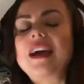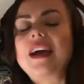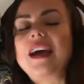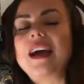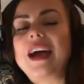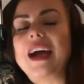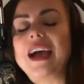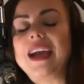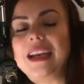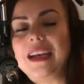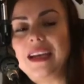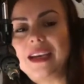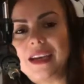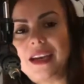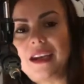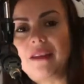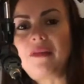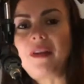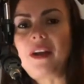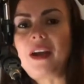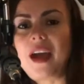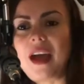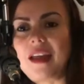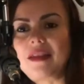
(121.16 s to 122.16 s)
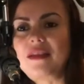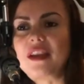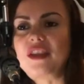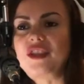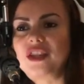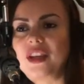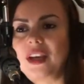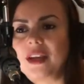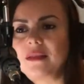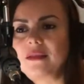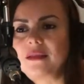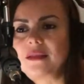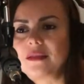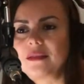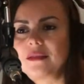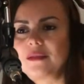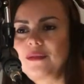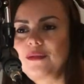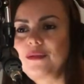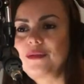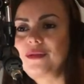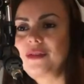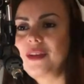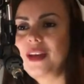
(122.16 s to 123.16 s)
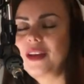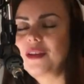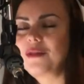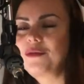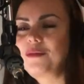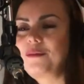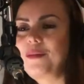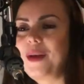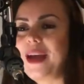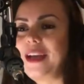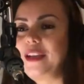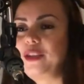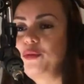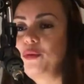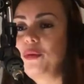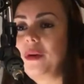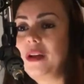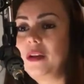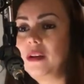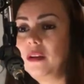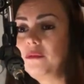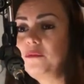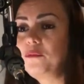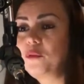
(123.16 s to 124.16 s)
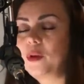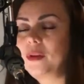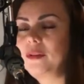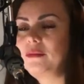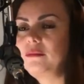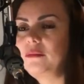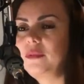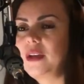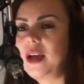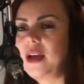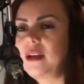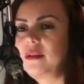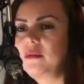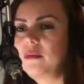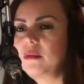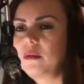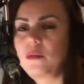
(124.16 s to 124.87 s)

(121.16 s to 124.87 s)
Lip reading: I never had the chance to say goodbye to a loved one that